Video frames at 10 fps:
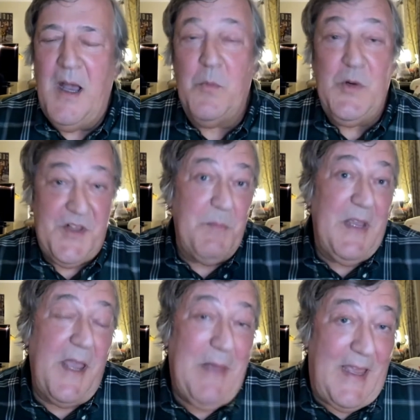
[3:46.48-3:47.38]
which then
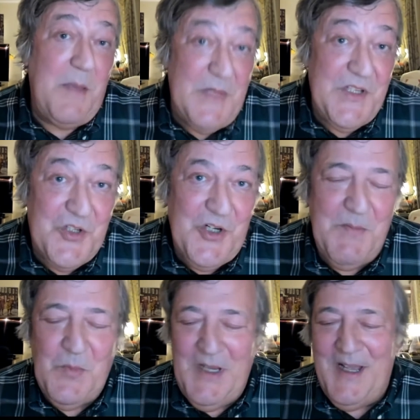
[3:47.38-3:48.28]
became
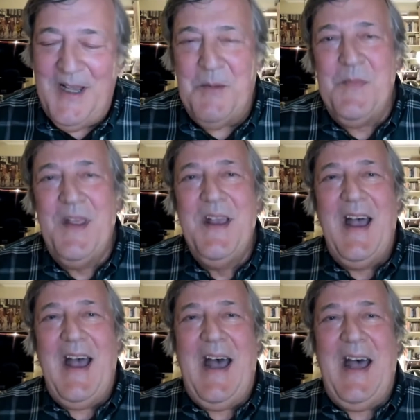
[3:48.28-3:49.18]
chemistry,
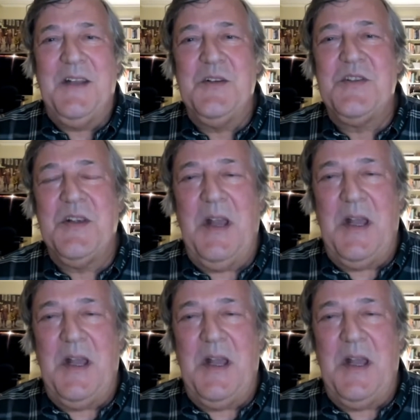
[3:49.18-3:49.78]
and